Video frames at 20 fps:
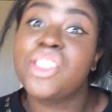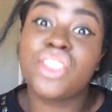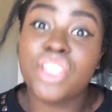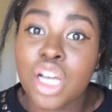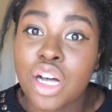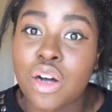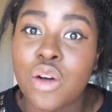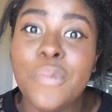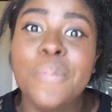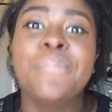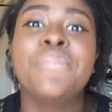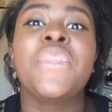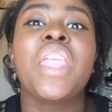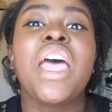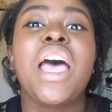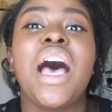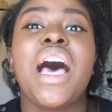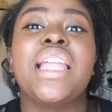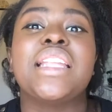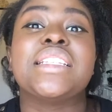So
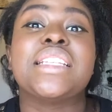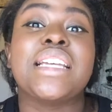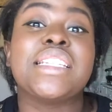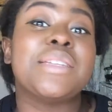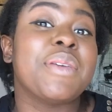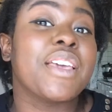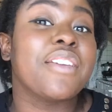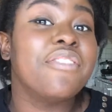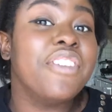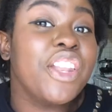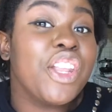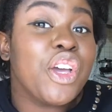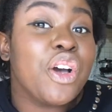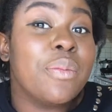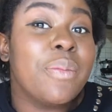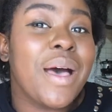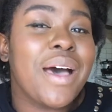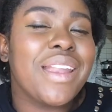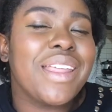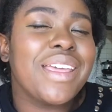I decided to make a video
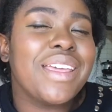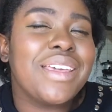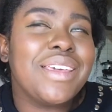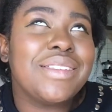about it.